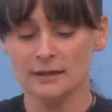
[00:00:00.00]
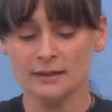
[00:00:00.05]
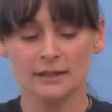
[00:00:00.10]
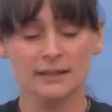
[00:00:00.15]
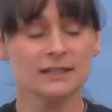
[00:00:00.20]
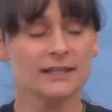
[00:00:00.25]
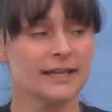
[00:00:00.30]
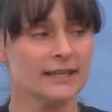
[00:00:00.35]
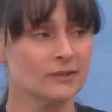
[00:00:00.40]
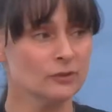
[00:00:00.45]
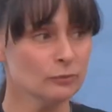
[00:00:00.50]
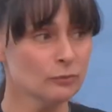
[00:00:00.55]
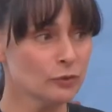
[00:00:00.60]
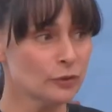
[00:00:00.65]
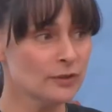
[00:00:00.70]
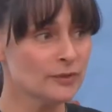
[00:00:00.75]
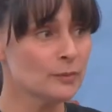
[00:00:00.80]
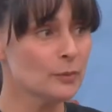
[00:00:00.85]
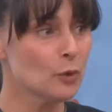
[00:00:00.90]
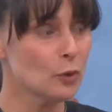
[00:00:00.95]
The classroom
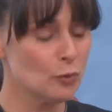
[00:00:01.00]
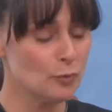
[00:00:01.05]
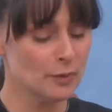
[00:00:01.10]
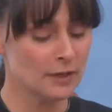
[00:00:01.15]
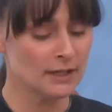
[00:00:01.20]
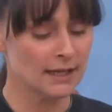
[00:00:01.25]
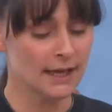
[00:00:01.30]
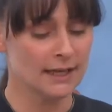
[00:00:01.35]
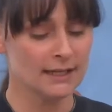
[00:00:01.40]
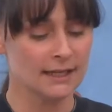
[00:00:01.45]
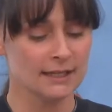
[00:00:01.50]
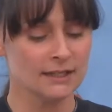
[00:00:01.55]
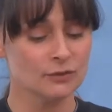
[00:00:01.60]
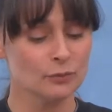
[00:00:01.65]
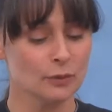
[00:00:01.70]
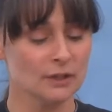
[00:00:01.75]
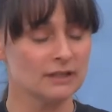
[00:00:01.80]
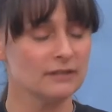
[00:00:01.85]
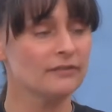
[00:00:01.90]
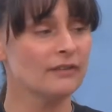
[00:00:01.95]
doors will open at
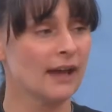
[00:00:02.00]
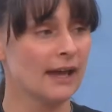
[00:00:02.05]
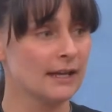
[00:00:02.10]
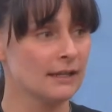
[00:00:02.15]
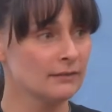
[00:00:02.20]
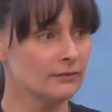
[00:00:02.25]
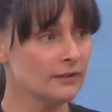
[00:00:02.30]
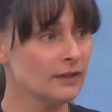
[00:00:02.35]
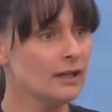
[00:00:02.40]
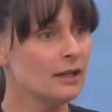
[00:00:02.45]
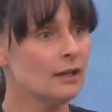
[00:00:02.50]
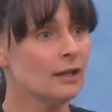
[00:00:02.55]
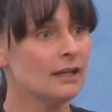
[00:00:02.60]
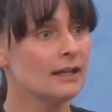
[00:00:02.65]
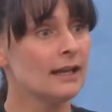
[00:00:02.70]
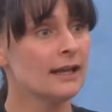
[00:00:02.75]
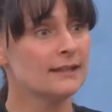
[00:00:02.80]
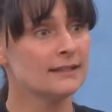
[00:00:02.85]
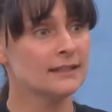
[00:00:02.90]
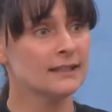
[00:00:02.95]
8.25
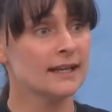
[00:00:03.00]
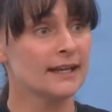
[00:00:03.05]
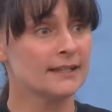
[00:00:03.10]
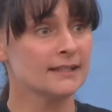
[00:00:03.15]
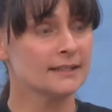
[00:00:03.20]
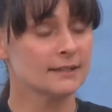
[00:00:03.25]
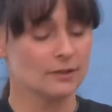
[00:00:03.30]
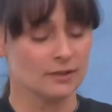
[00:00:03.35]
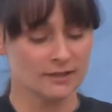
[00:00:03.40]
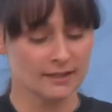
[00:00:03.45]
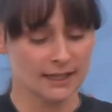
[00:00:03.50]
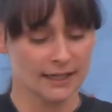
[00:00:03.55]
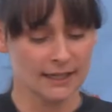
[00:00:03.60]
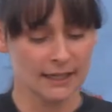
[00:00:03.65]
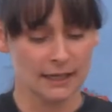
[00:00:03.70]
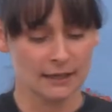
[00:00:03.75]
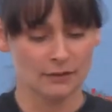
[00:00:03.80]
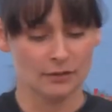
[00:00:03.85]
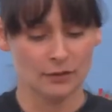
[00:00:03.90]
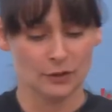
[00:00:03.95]
as class starts at
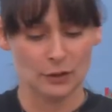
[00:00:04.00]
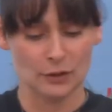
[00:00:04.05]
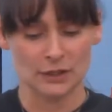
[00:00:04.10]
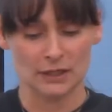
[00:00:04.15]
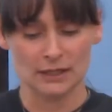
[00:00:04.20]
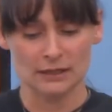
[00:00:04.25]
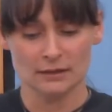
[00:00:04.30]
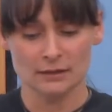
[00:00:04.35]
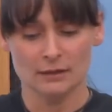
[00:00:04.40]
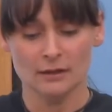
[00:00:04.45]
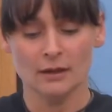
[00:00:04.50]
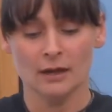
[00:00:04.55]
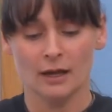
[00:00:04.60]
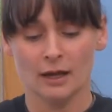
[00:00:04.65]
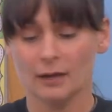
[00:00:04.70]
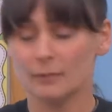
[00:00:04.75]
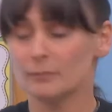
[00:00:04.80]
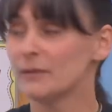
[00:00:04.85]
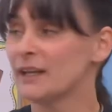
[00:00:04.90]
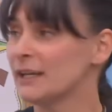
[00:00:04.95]
8.30.
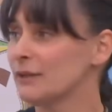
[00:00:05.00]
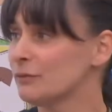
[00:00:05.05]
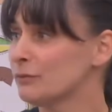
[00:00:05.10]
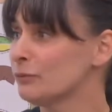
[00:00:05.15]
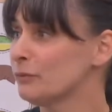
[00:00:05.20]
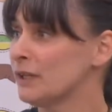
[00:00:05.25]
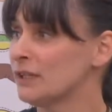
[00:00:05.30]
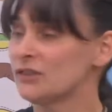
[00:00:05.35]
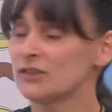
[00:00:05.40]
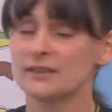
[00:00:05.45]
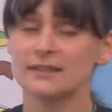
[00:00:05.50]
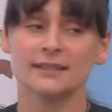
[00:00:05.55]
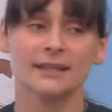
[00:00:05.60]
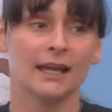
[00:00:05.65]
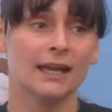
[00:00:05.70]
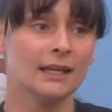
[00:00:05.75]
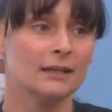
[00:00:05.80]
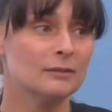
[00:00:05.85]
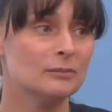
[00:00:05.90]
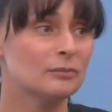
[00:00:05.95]
Um, like Rachel
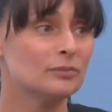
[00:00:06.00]
said,